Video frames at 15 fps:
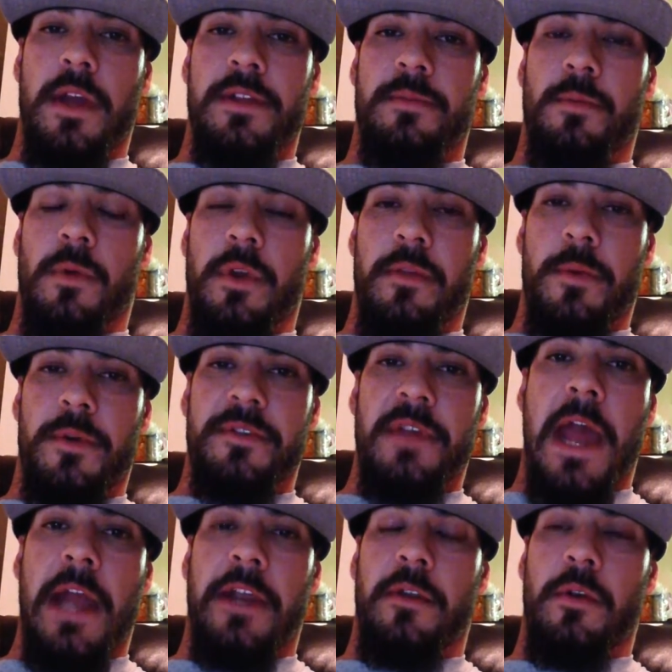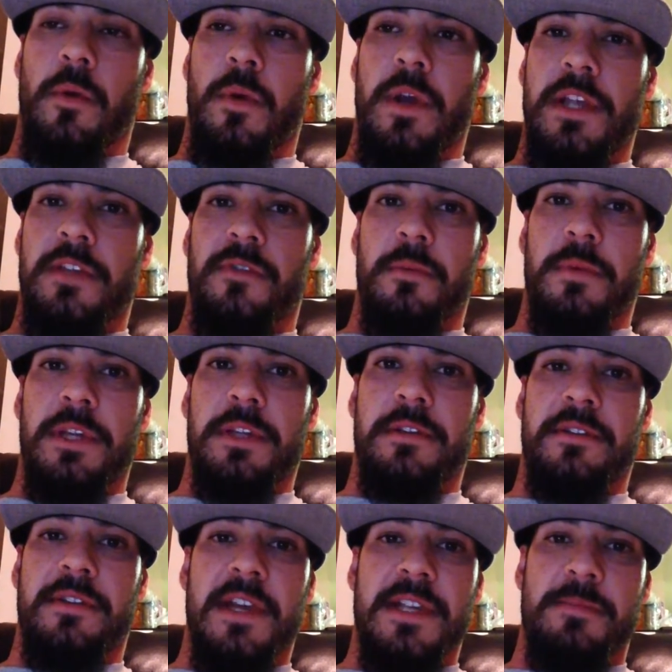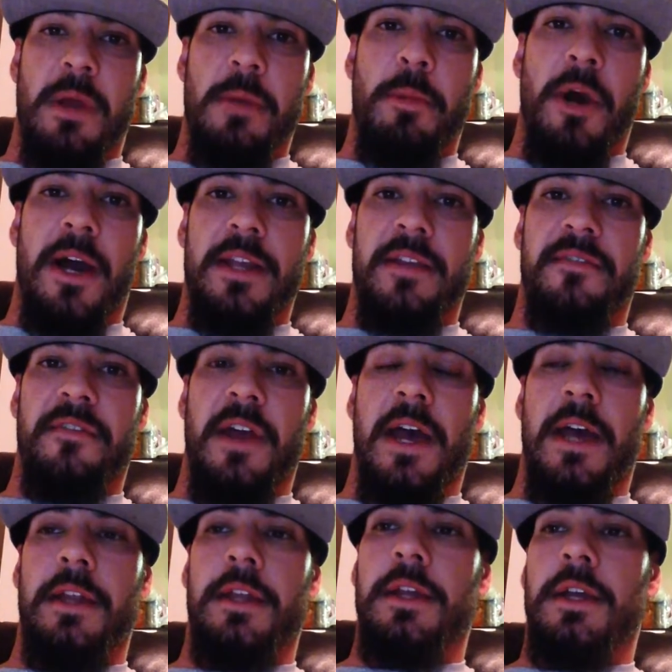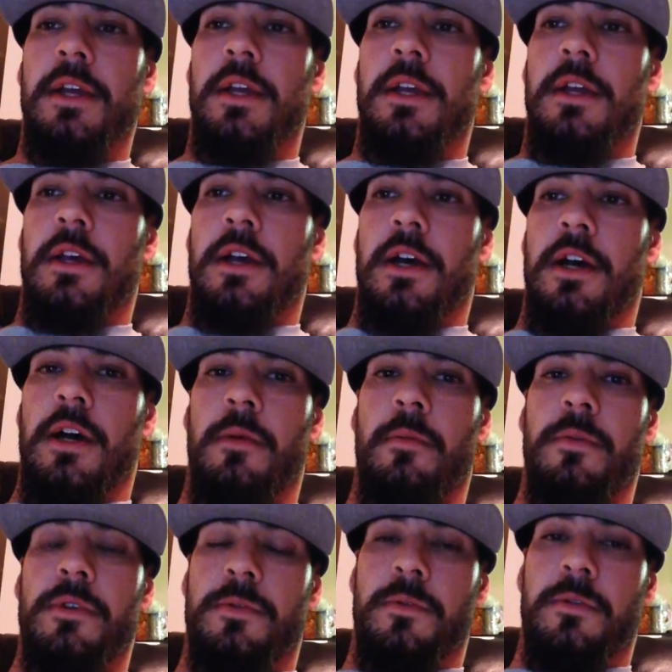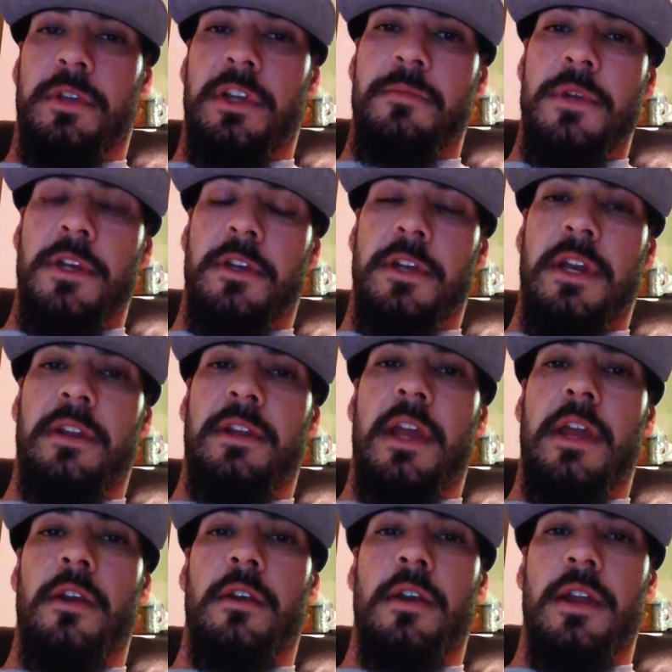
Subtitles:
It's one of the most accurate ways for me to test my body fat, which will give me a good indicator.